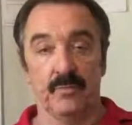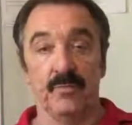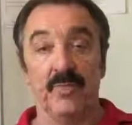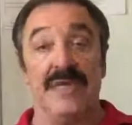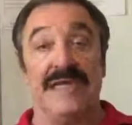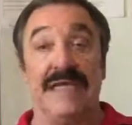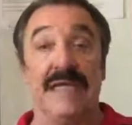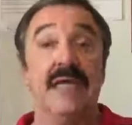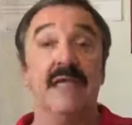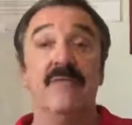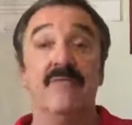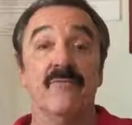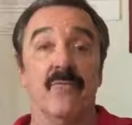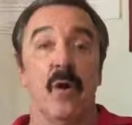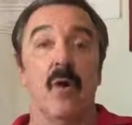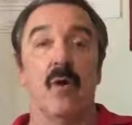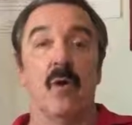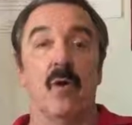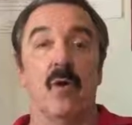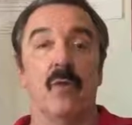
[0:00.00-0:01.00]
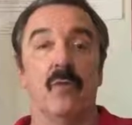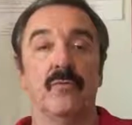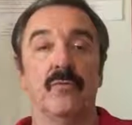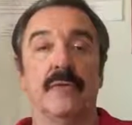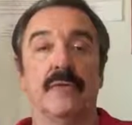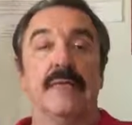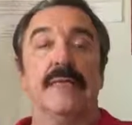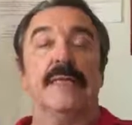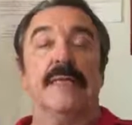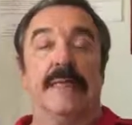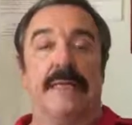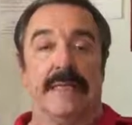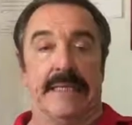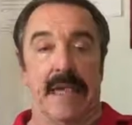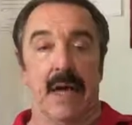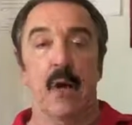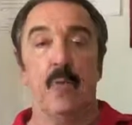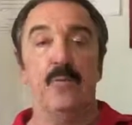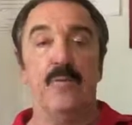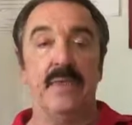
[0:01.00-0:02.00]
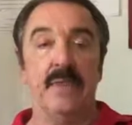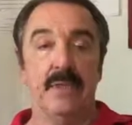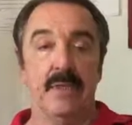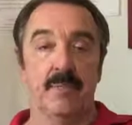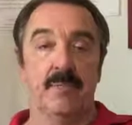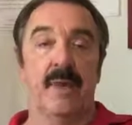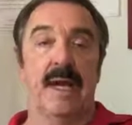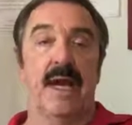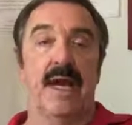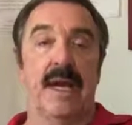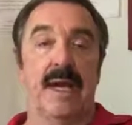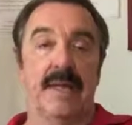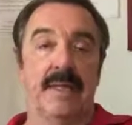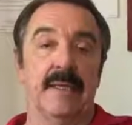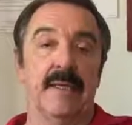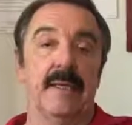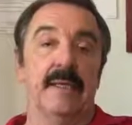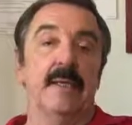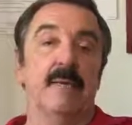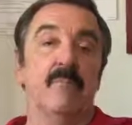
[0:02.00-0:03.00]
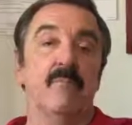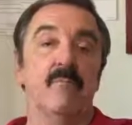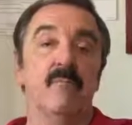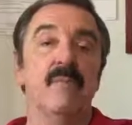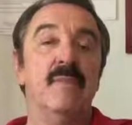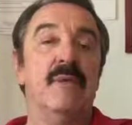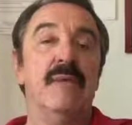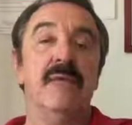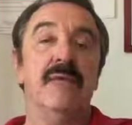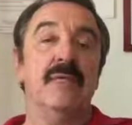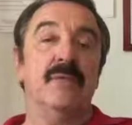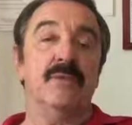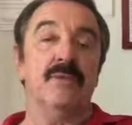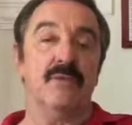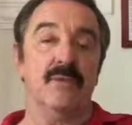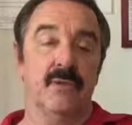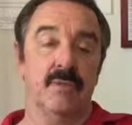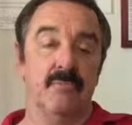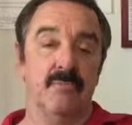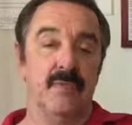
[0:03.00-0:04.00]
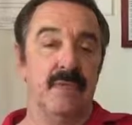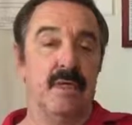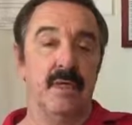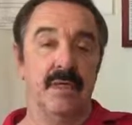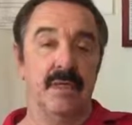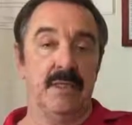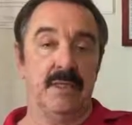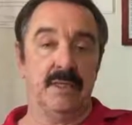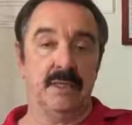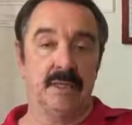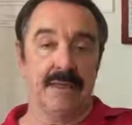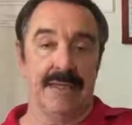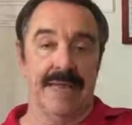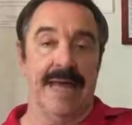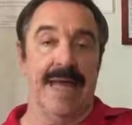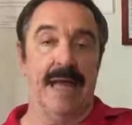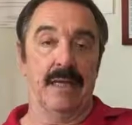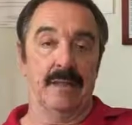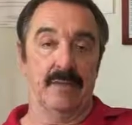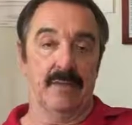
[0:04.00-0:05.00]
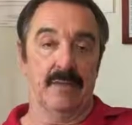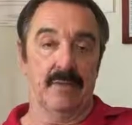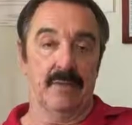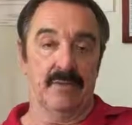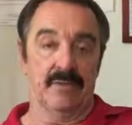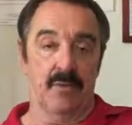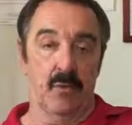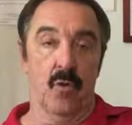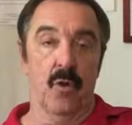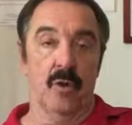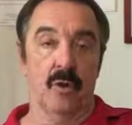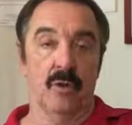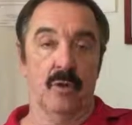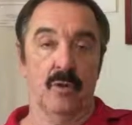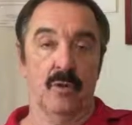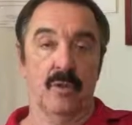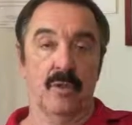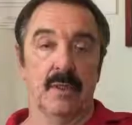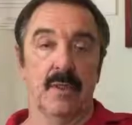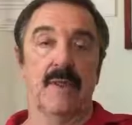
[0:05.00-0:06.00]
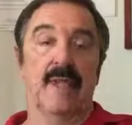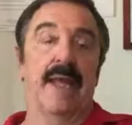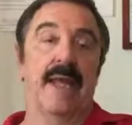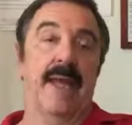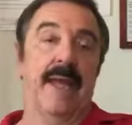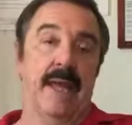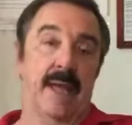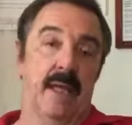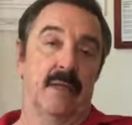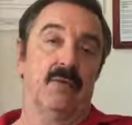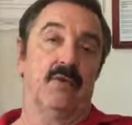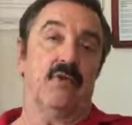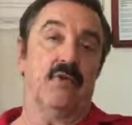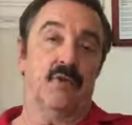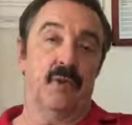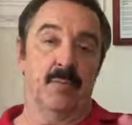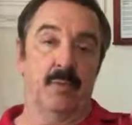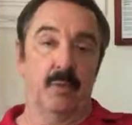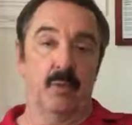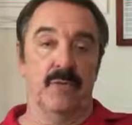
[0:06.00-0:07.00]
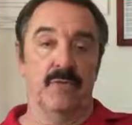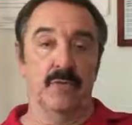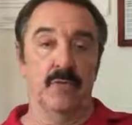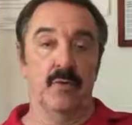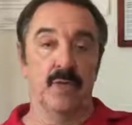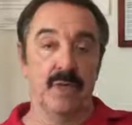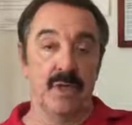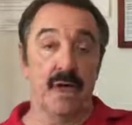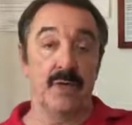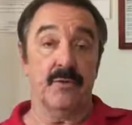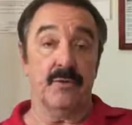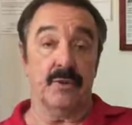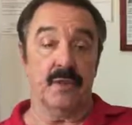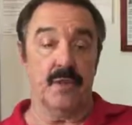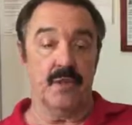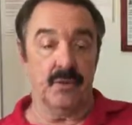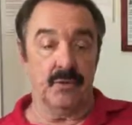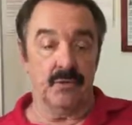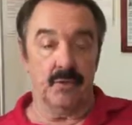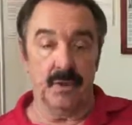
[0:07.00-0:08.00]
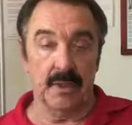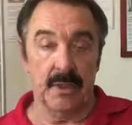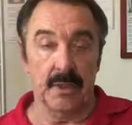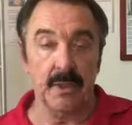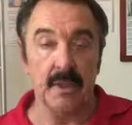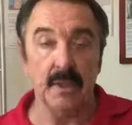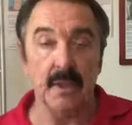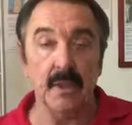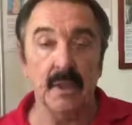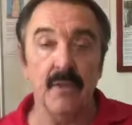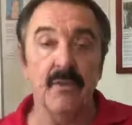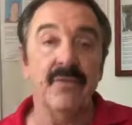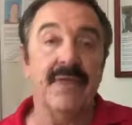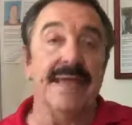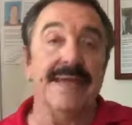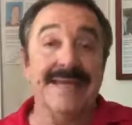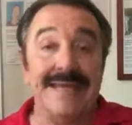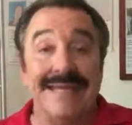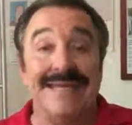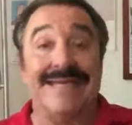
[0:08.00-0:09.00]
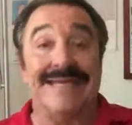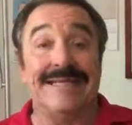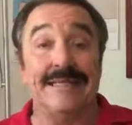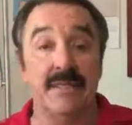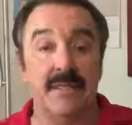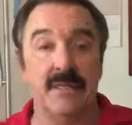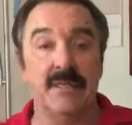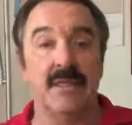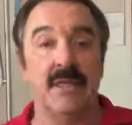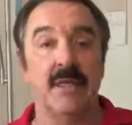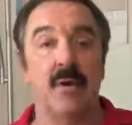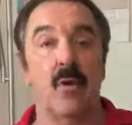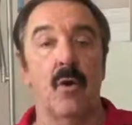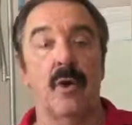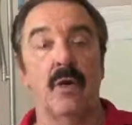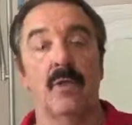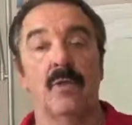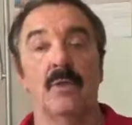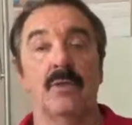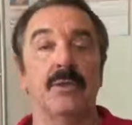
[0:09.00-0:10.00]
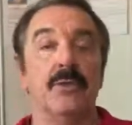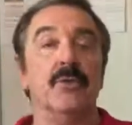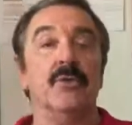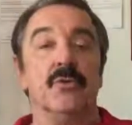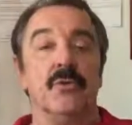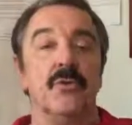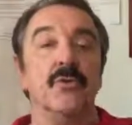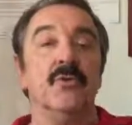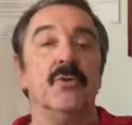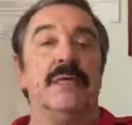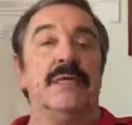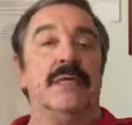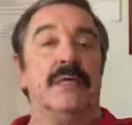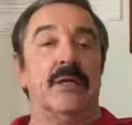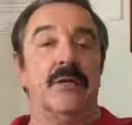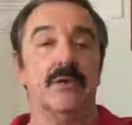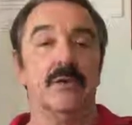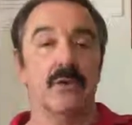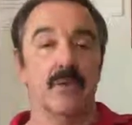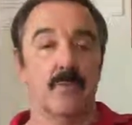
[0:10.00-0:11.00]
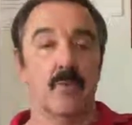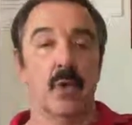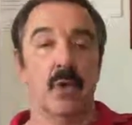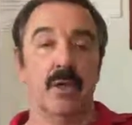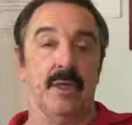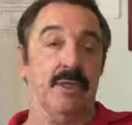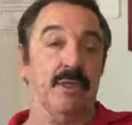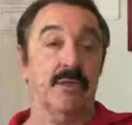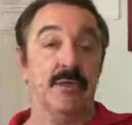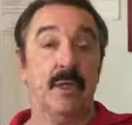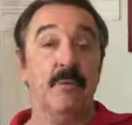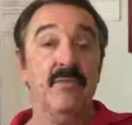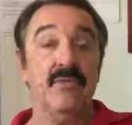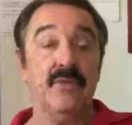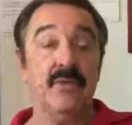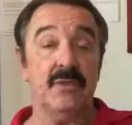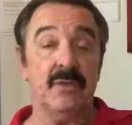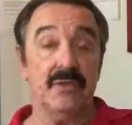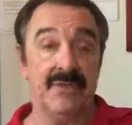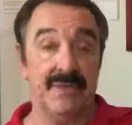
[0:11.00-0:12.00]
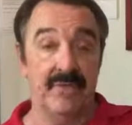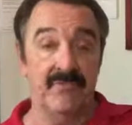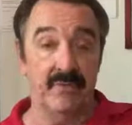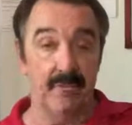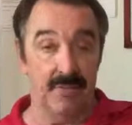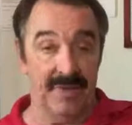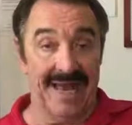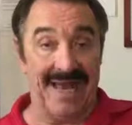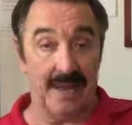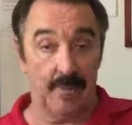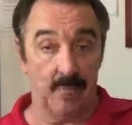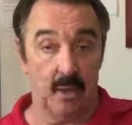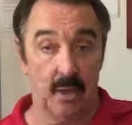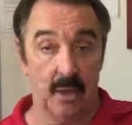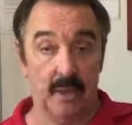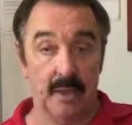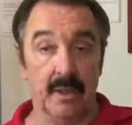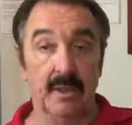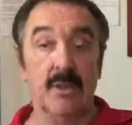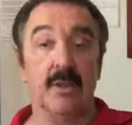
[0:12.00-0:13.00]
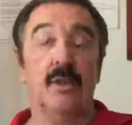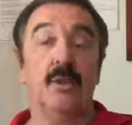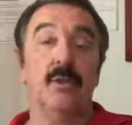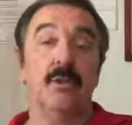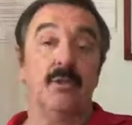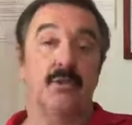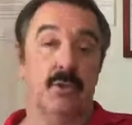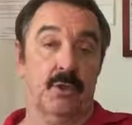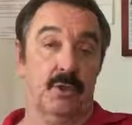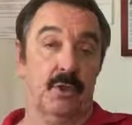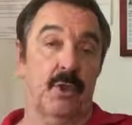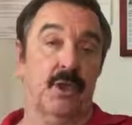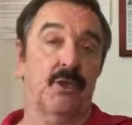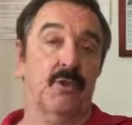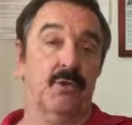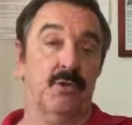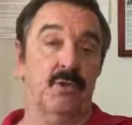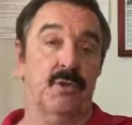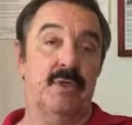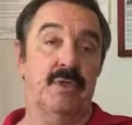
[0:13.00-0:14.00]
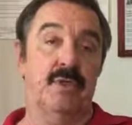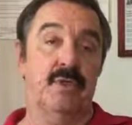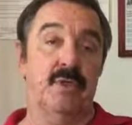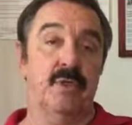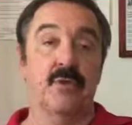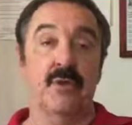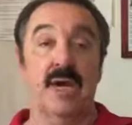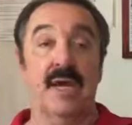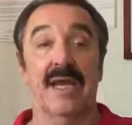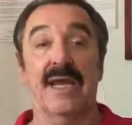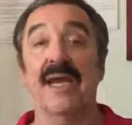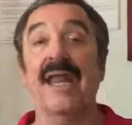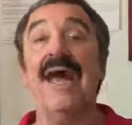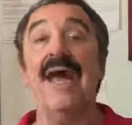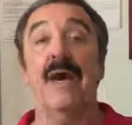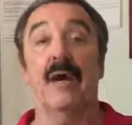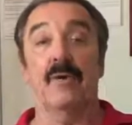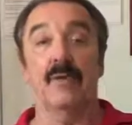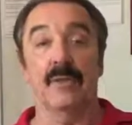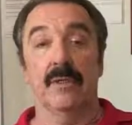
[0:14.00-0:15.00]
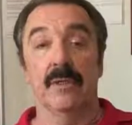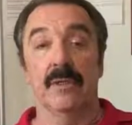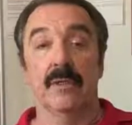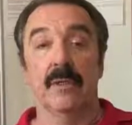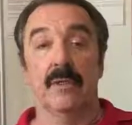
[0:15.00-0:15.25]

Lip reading: be involved in helping to buy millions and millions of gallons of oil and ship it over to another country that needs the oil. And you're doing it under the market. Some of this is even black market to countries that are not allowed